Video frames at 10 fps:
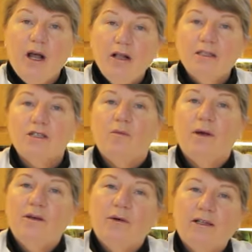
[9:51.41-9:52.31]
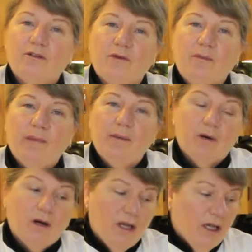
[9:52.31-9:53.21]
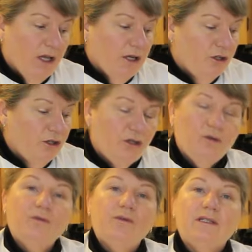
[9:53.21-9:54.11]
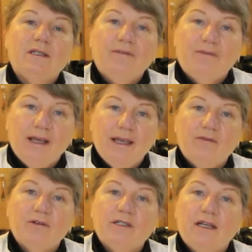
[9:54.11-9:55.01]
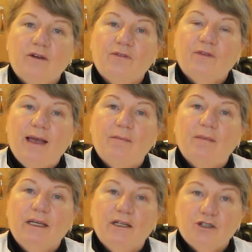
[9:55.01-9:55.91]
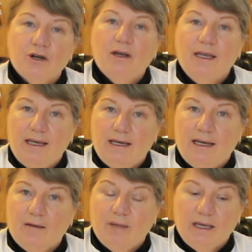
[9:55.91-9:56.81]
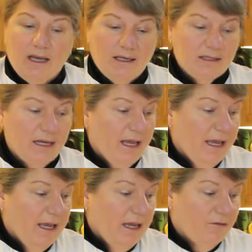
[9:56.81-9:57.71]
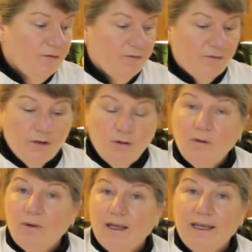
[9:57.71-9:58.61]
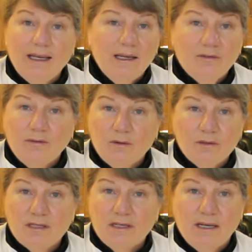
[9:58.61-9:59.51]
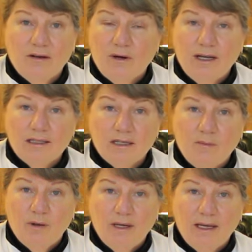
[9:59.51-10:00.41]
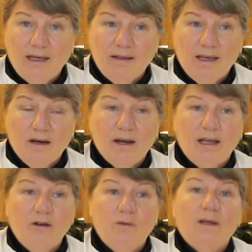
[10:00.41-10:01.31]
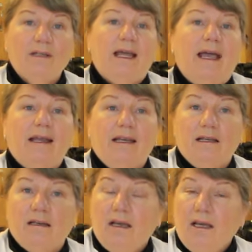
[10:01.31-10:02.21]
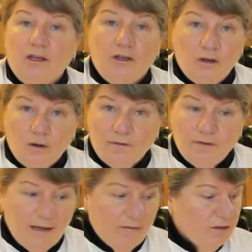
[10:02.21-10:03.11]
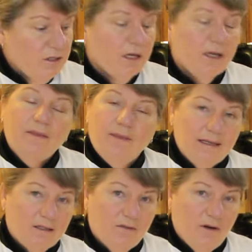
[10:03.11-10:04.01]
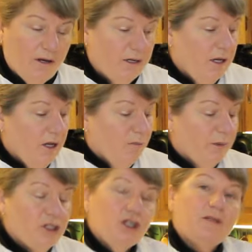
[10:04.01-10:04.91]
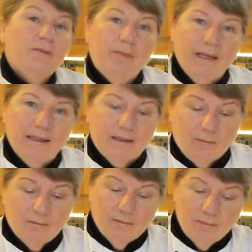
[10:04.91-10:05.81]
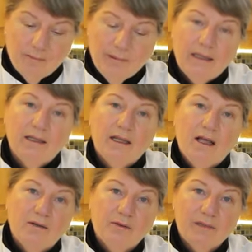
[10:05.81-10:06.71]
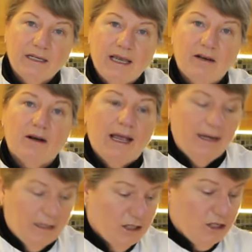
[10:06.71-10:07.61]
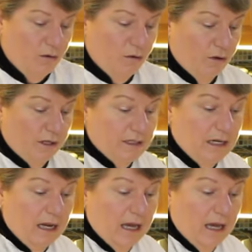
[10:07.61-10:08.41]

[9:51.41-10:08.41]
But also what you have to remember, use the flavors that your family enjoy eating because if you don't like any of those ingredients putting in there and you want to add in your flavors, that's fine. But just build them. Build all of them together and then slow cook it.